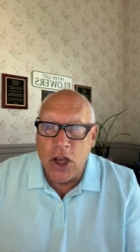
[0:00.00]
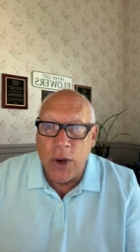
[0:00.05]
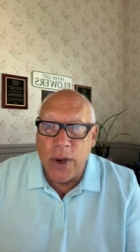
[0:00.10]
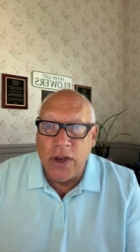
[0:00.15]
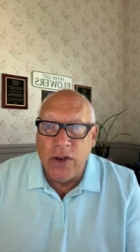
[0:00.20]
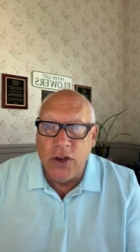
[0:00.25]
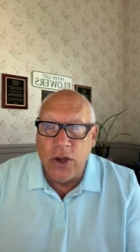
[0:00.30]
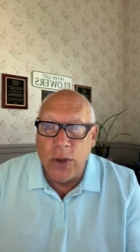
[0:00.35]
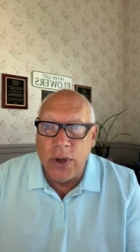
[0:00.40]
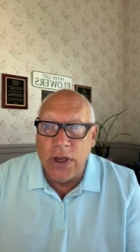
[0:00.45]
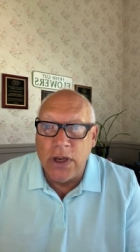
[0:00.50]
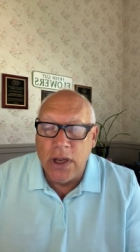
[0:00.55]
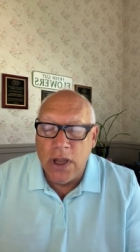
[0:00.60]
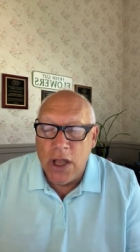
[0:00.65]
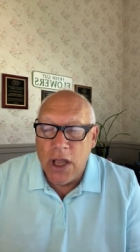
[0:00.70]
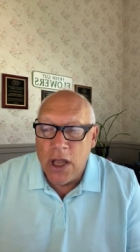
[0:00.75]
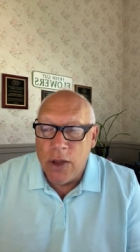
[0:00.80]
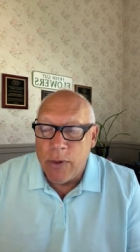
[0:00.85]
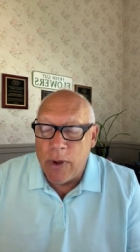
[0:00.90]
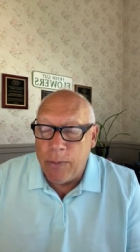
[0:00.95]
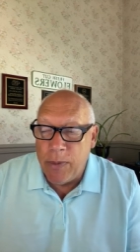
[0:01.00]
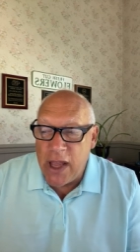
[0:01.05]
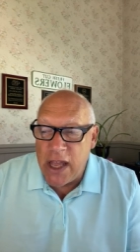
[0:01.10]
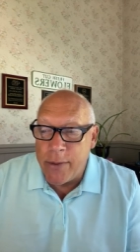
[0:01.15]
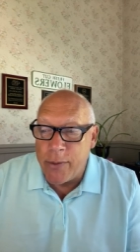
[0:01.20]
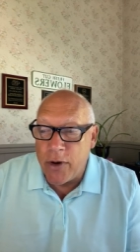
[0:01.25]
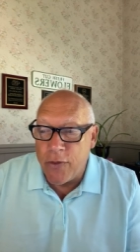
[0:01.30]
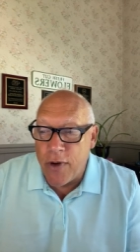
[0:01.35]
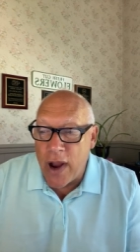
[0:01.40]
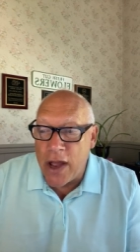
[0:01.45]
go ahead and do it. But
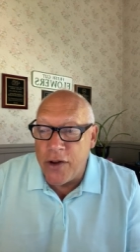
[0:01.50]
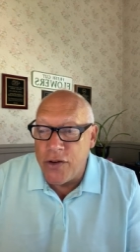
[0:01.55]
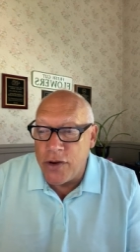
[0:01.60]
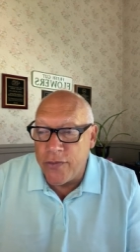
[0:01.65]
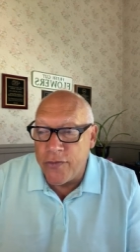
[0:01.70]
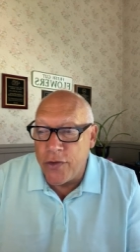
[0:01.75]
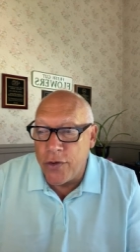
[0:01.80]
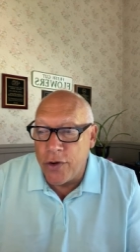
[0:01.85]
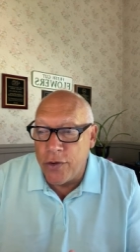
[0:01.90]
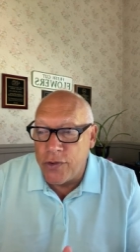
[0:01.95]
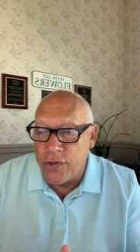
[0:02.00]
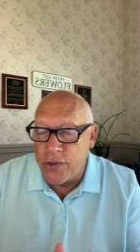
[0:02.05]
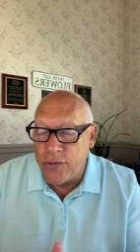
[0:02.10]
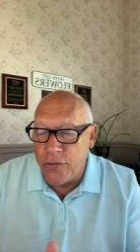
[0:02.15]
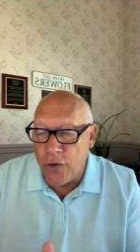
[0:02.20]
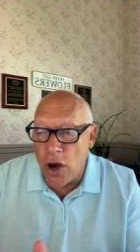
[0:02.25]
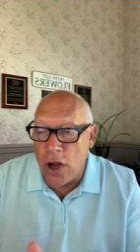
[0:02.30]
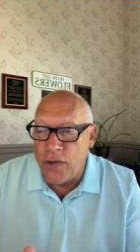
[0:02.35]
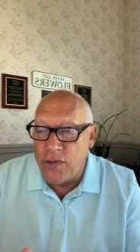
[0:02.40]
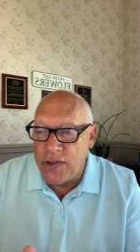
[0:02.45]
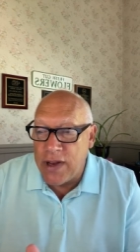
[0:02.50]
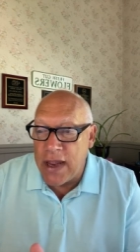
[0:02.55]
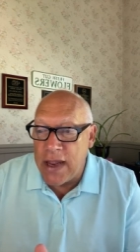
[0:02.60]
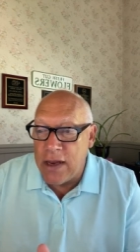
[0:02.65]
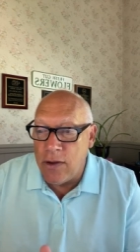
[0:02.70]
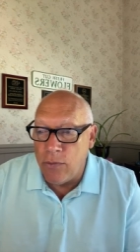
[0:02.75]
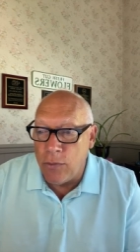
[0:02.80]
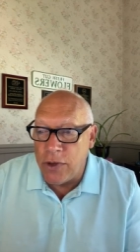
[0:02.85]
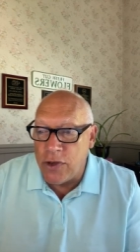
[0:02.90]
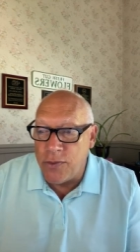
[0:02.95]
plant them around your first frost
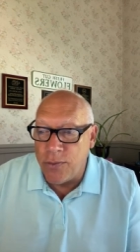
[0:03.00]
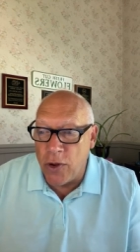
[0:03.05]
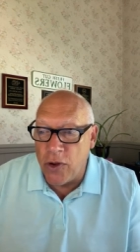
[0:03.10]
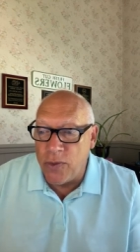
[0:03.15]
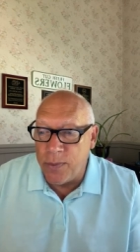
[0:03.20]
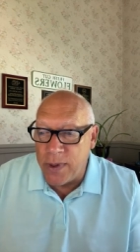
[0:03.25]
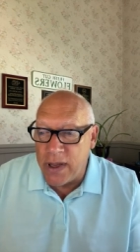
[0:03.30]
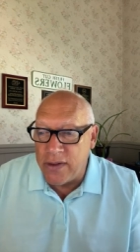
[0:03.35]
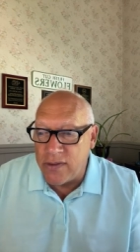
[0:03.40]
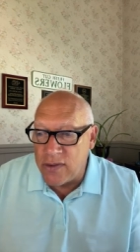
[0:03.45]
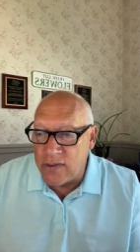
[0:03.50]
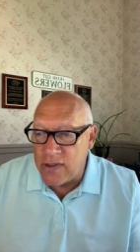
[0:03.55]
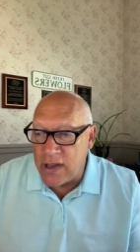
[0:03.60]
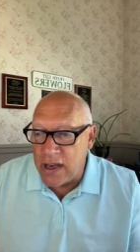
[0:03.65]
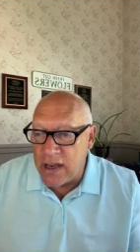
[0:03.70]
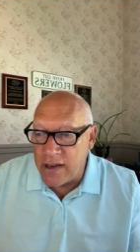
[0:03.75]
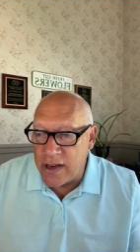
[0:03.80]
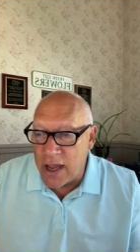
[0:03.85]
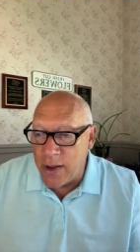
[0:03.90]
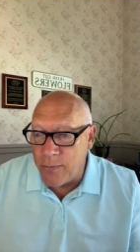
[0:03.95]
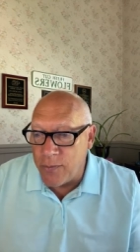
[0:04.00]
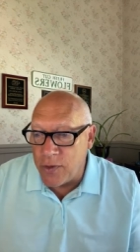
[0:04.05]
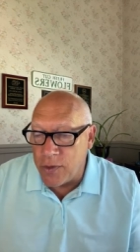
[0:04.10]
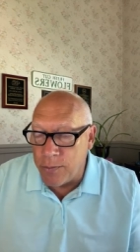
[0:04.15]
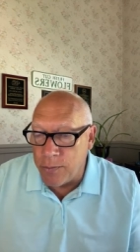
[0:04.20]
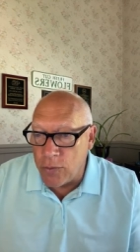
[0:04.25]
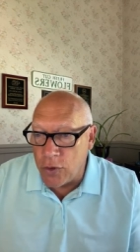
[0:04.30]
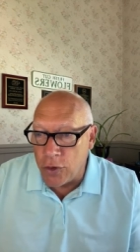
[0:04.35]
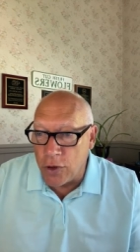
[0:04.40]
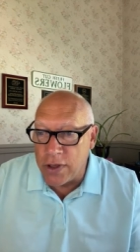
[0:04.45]
date, which most places anytime
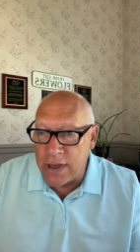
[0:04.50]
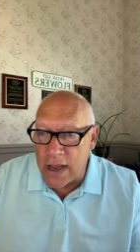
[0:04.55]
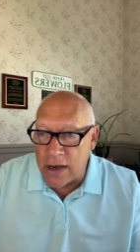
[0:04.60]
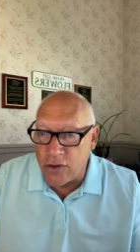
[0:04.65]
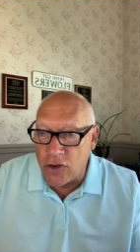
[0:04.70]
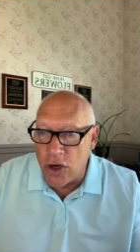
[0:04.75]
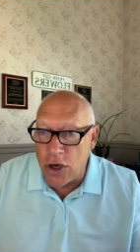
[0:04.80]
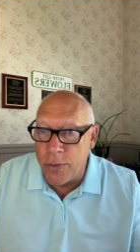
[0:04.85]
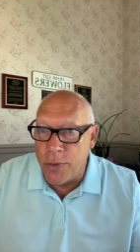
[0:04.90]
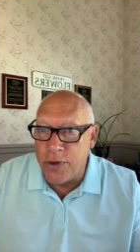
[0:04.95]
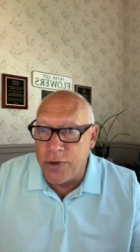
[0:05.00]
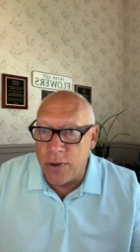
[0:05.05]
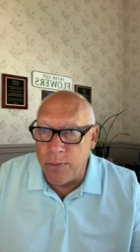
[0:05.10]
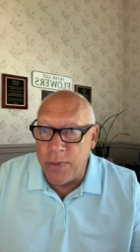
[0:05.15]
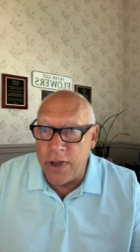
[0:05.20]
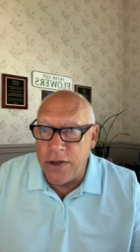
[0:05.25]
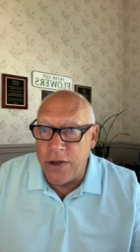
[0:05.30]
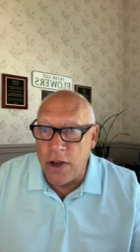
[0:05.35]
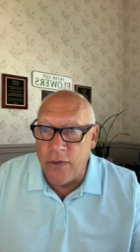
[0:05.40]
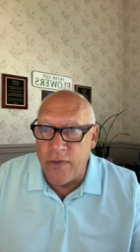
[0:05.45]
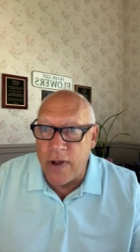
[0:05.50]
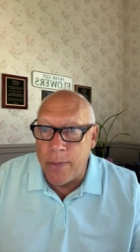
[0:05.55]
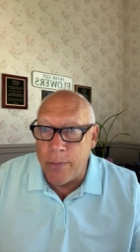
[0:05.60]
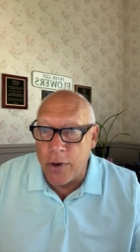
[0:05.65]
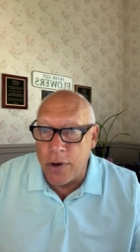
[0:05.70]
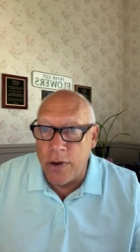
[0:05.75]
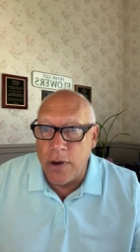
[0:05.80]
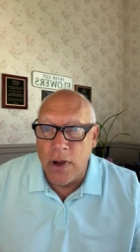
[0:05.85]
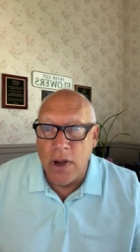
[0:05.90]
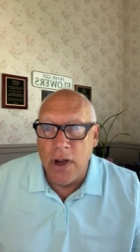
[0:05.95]
from early October to mid
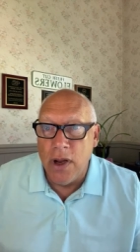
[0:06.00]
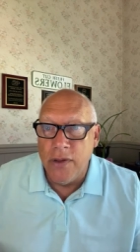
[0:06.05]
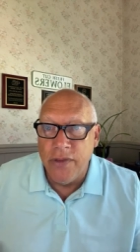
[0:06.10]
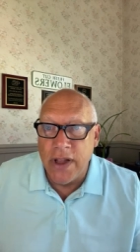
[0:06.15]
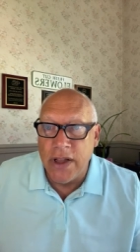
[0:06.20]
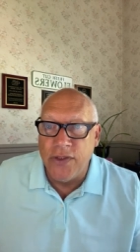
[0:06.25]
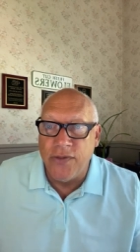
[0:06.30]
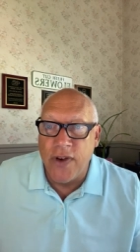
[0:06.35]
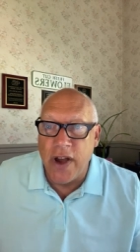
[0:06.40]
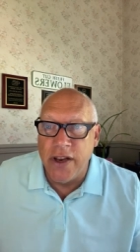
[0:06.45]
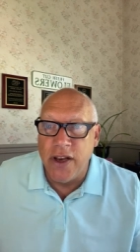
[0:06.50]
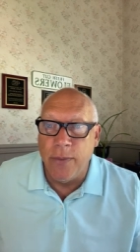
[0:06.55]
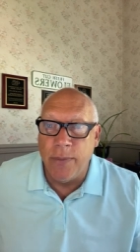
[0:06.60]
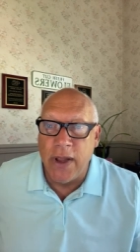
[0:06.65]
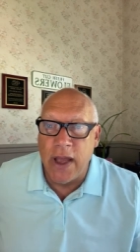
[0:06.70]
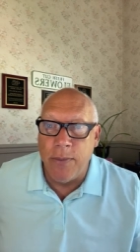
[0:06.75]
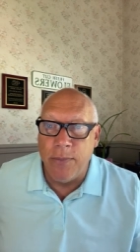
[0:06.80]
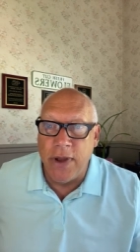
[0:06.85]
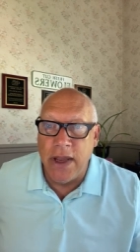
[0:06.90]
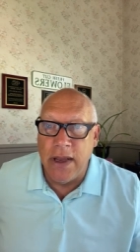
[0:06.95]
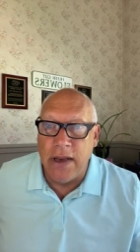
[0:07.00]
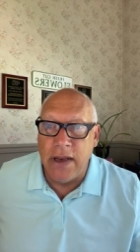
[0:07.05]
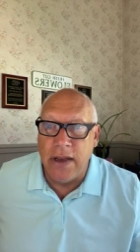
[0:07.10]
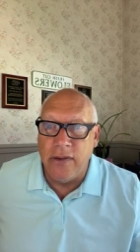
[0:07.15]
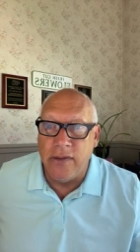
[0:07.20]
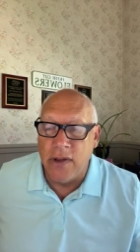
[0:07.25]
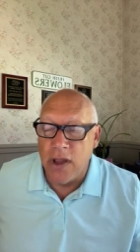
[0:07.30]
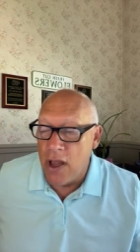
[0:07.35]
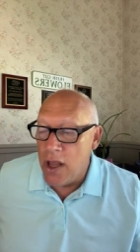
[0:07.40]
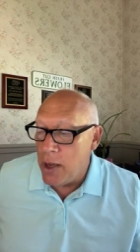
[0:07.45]
November. That's fine to plant
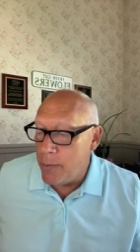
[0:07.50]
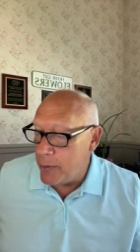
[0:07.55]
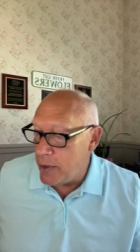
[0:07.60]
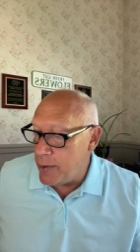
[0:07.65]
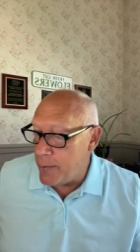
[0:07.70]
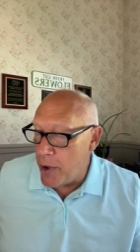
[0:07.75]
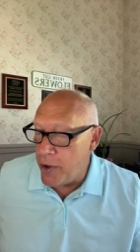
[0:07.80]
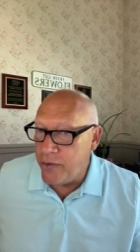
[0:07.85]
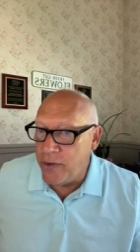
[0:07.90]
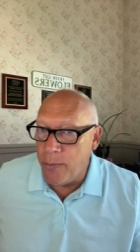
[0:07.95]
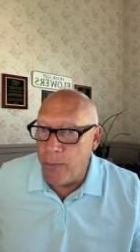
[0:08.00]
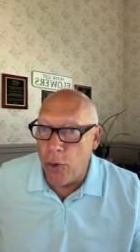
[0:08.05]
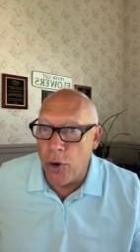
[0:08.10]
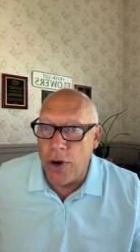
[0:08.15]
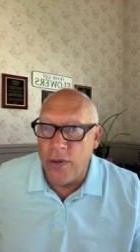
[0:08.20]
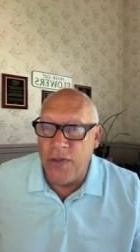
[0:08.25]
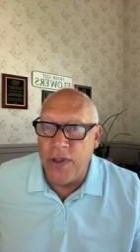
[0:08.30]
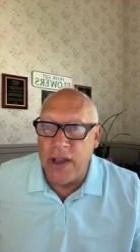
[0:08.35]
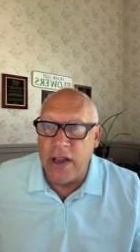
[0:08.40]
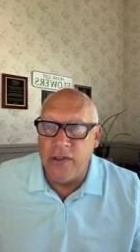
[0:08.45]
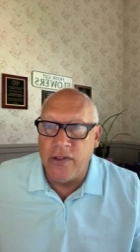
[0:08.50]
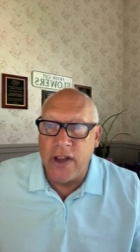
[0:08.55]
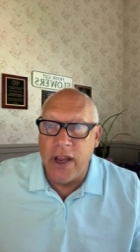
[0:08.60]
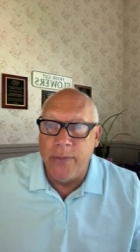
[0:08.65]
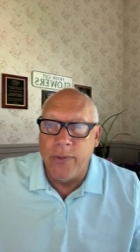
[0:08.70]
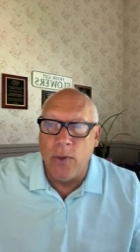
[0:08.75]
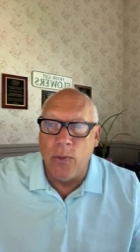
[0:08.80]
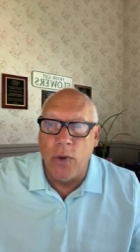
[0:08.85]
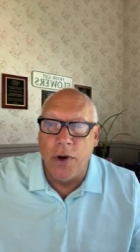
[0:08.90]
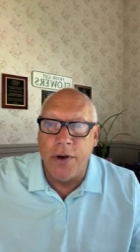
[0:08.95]
peonies. But the most important thing is
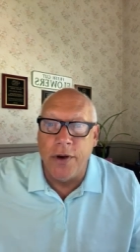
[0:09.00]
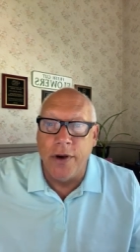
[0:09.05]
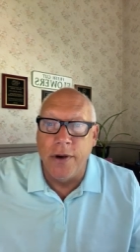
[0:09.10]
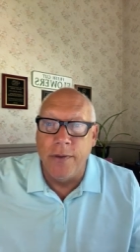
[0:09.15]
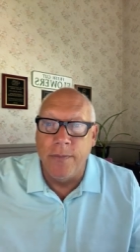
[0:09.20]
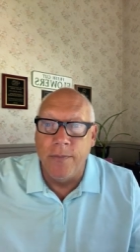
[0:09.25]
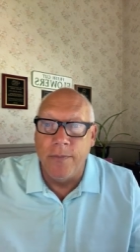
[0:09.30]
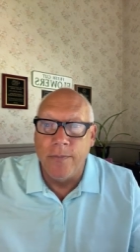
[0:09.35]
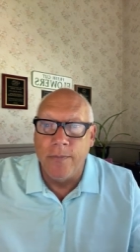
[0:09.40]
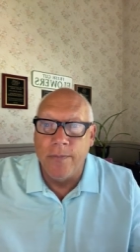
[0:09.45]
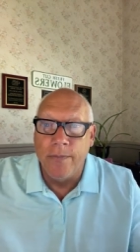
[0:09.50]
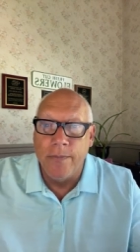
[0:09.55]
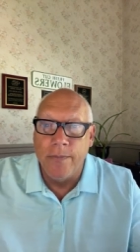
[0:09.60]
keep them watered.